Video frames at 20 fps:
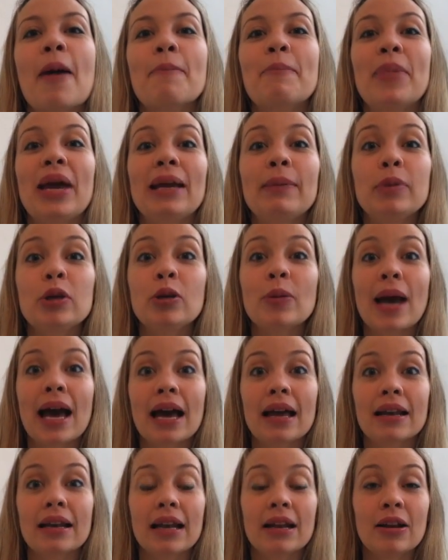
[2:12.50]
Maybe you
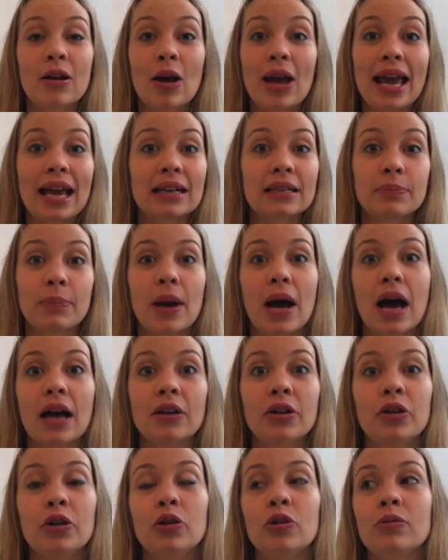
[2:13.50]
had an
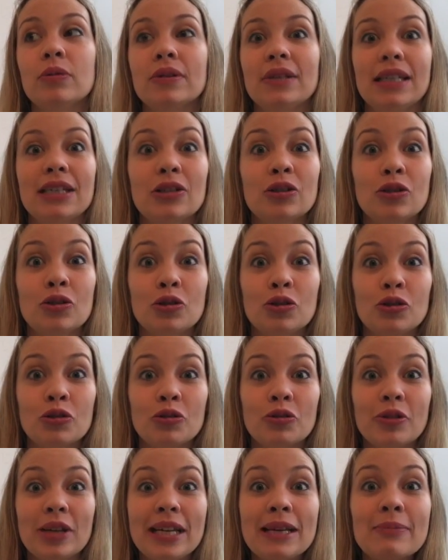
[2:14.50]
ex-partner who was
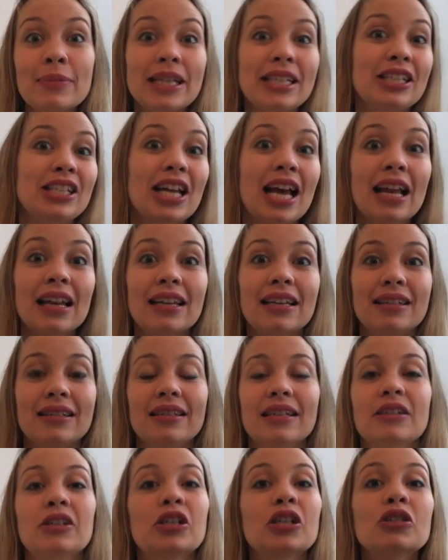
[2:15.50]
extremely
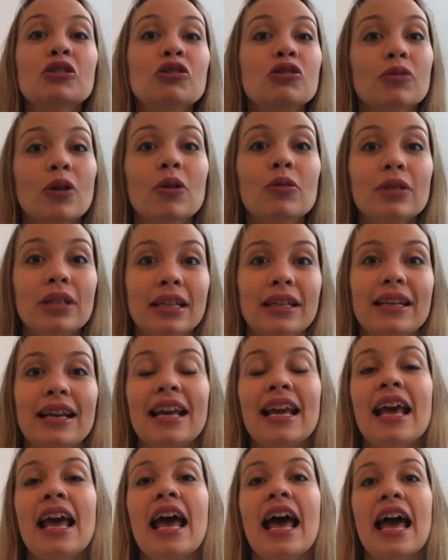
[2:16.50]
jealous and controlling,
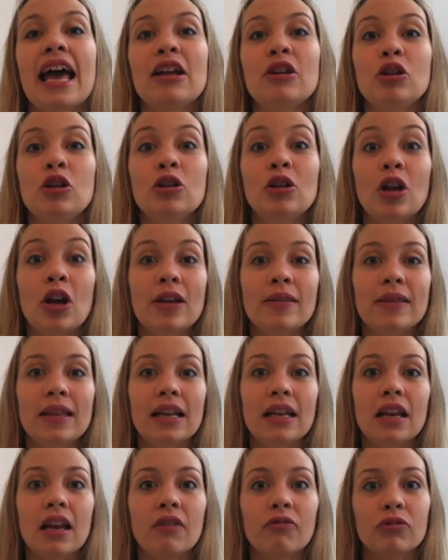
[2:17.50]
and you learned
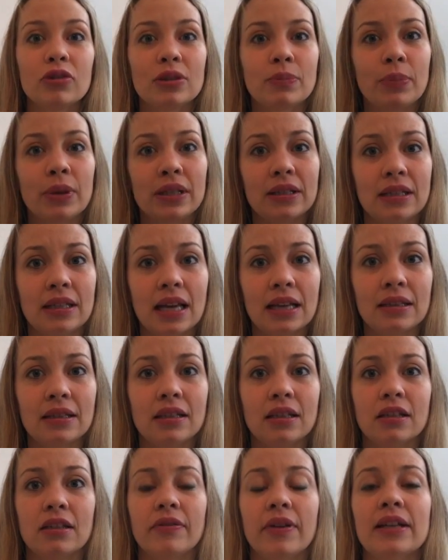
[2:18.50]
that love was
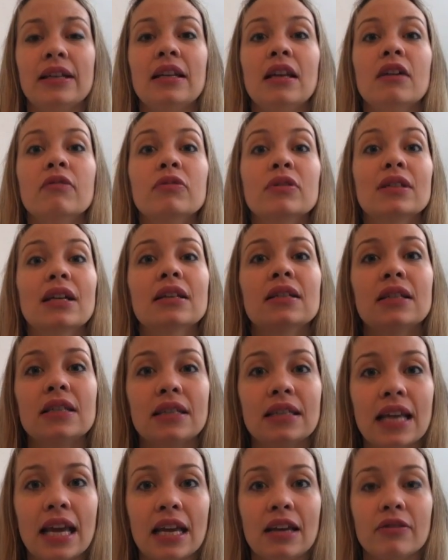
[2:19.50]
possessive and love was
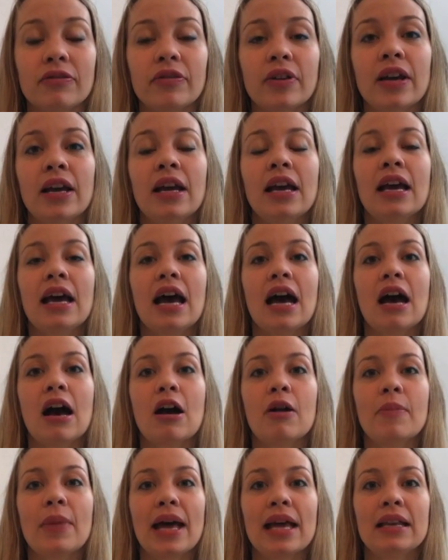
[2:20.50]
unsafe,
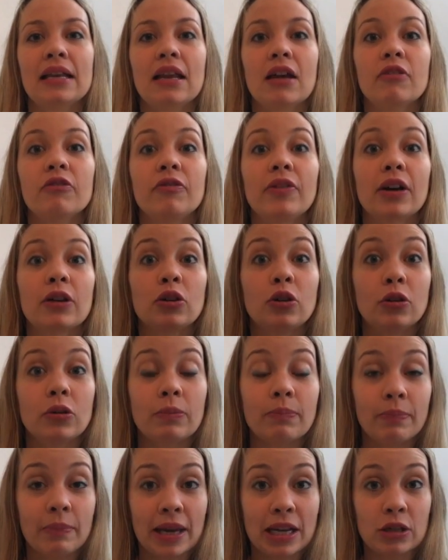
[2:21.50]
and love
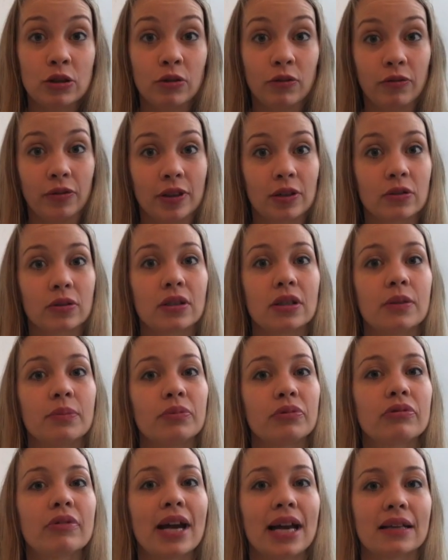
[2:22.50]
made you feel
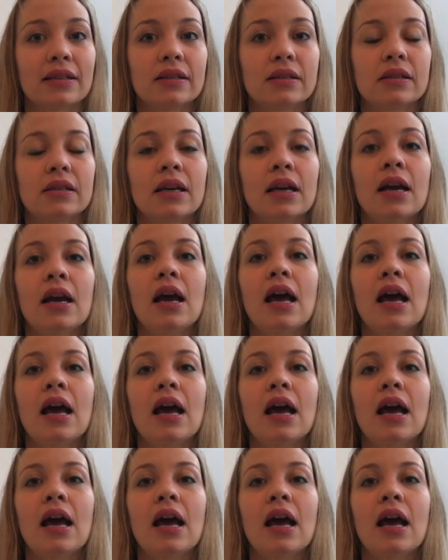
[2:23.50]
suppressed.